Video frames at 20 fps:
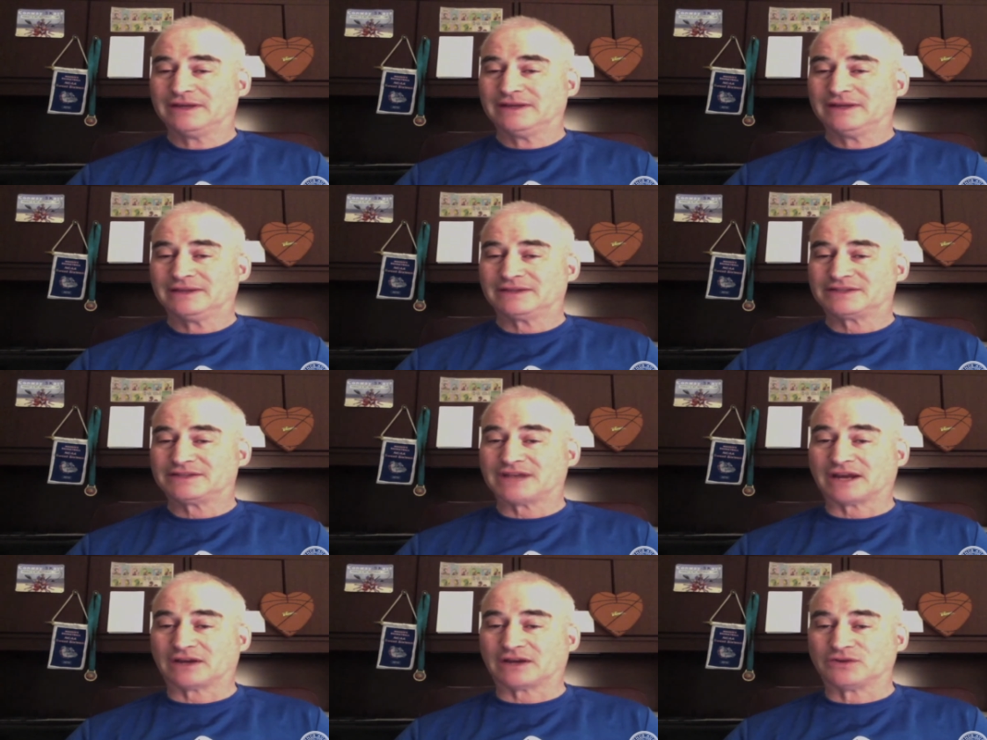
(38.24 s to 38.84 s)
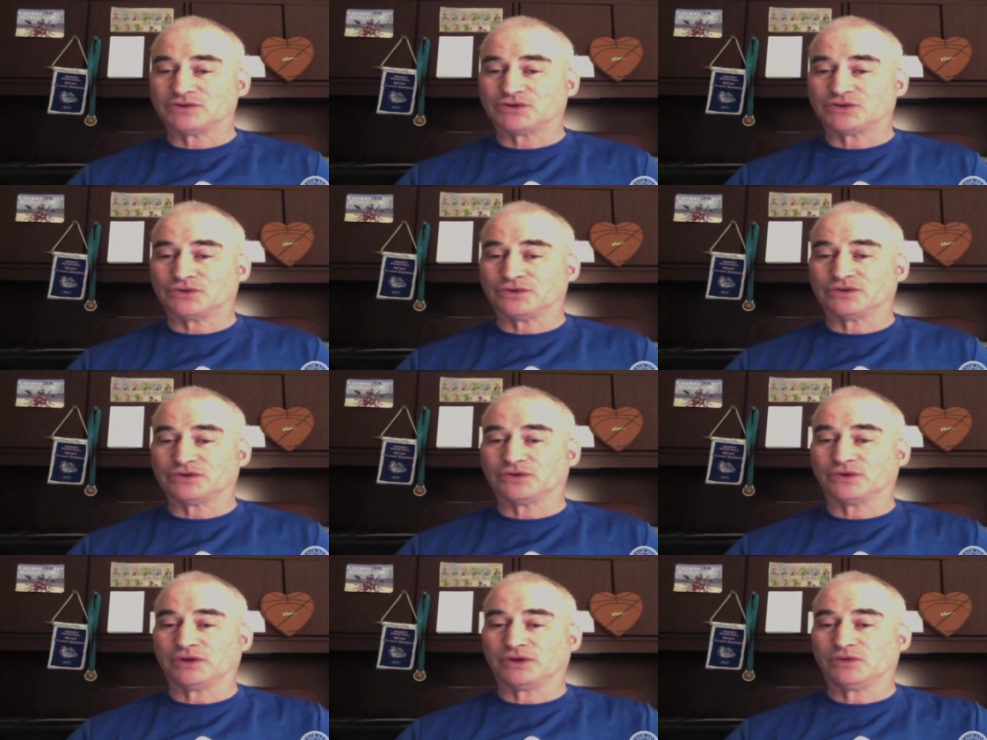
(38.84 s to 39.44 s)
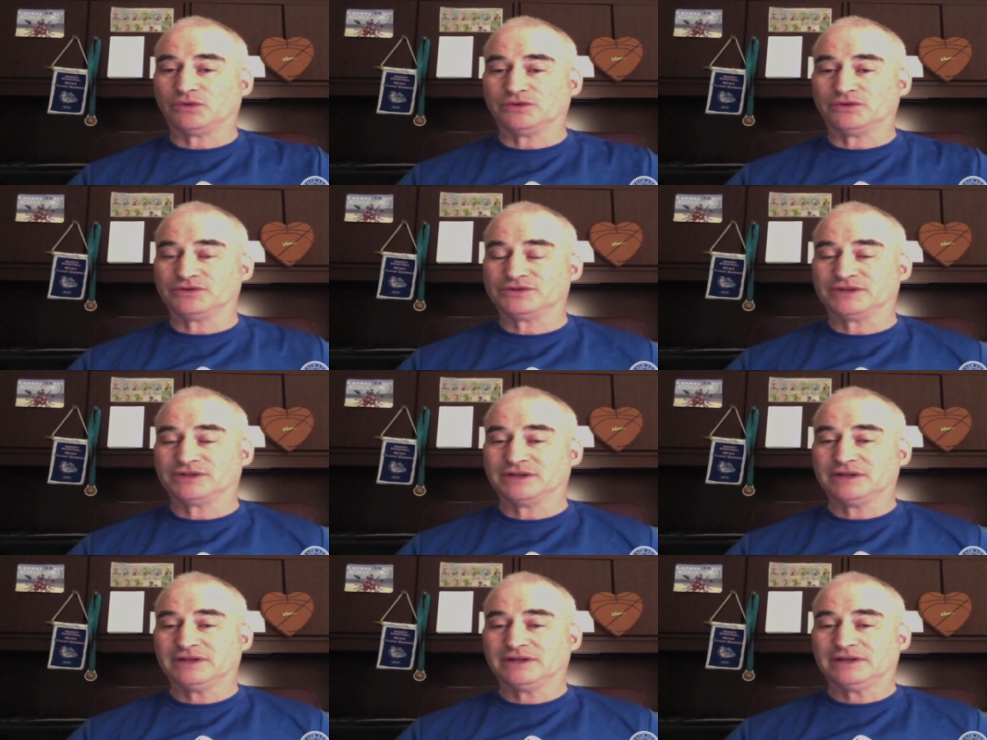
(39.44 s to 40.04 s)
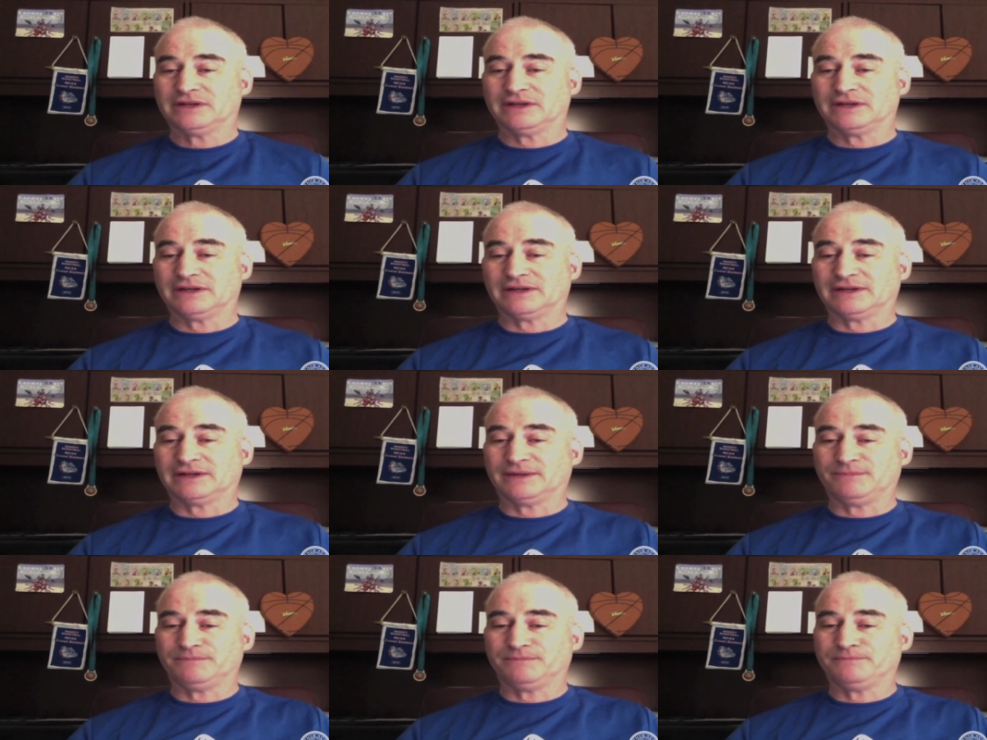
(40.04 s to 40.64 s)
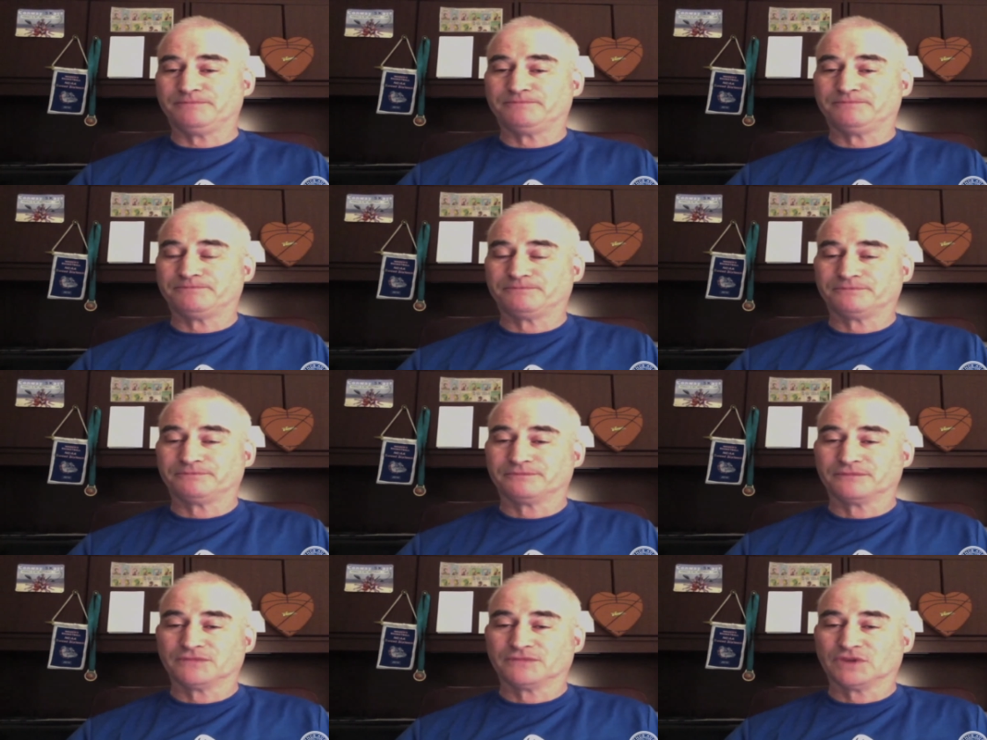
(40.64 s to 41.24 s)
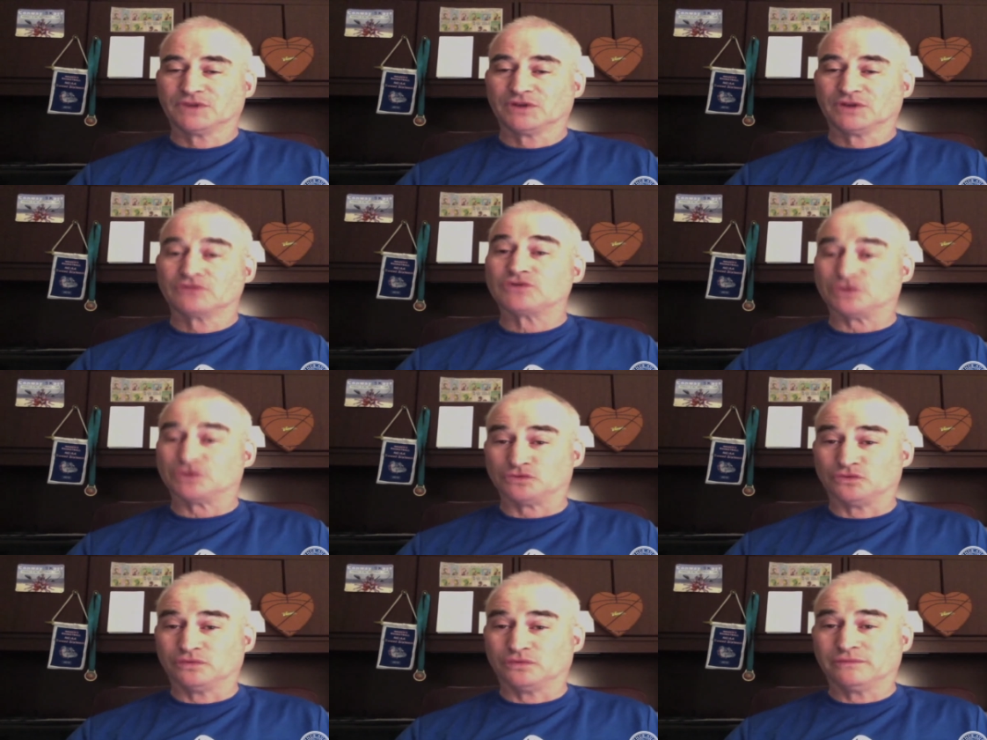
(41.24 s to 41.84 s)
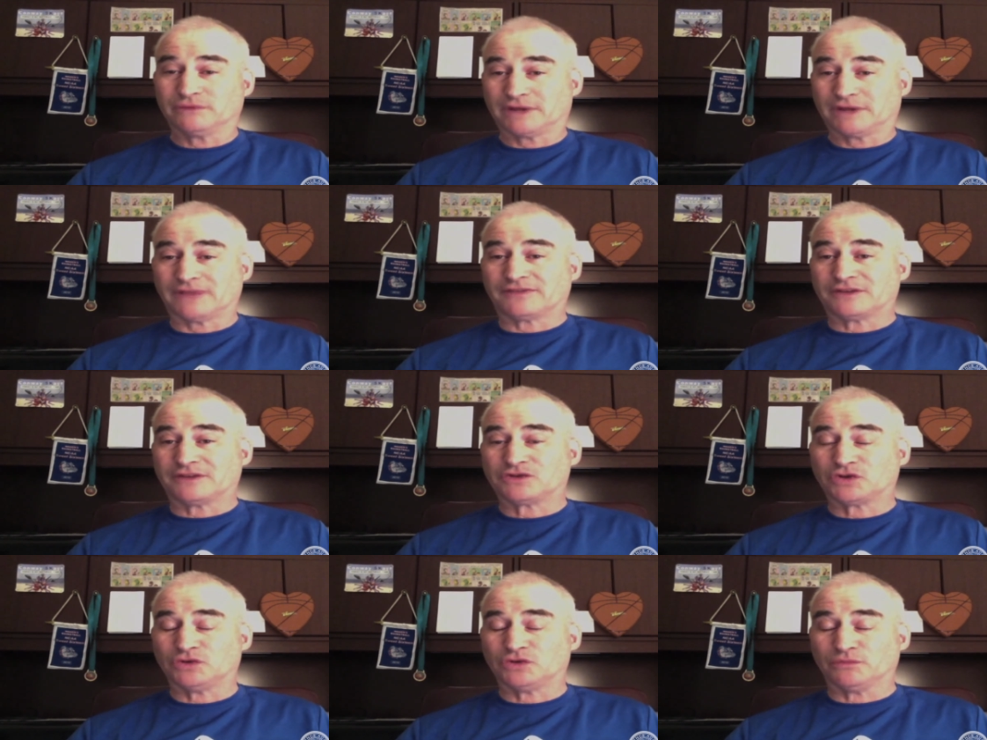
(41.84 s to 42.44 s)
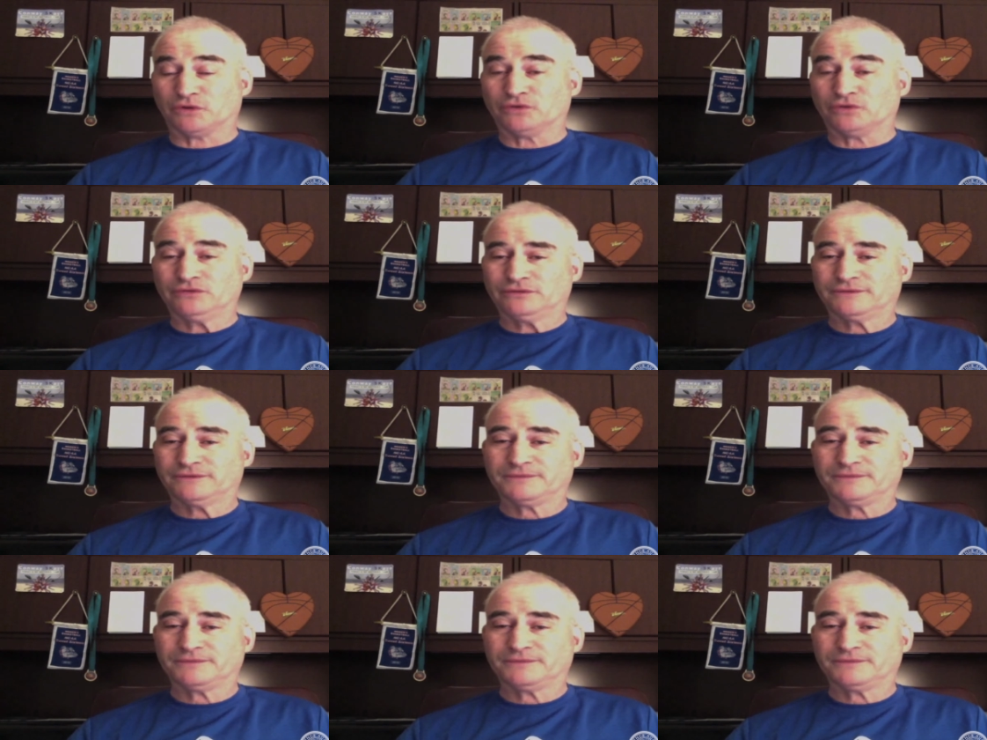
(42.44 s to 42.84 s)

The second surgery was um, to get the tumor.